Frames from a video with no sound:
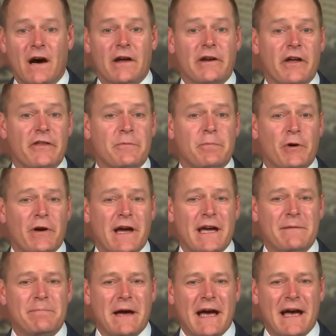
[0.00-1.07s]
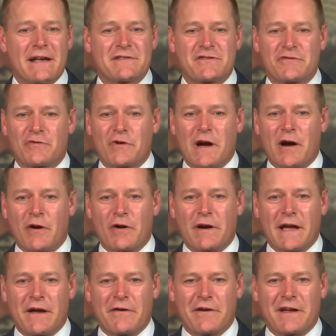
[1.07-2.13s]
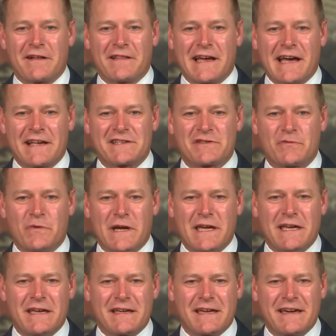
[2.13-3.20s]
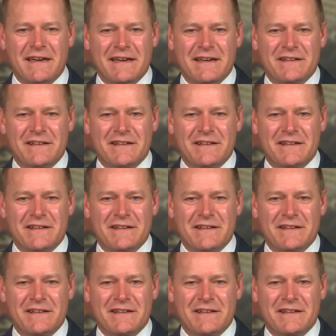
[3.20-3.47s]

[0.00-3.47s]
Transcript: Another parade passed through our area last week.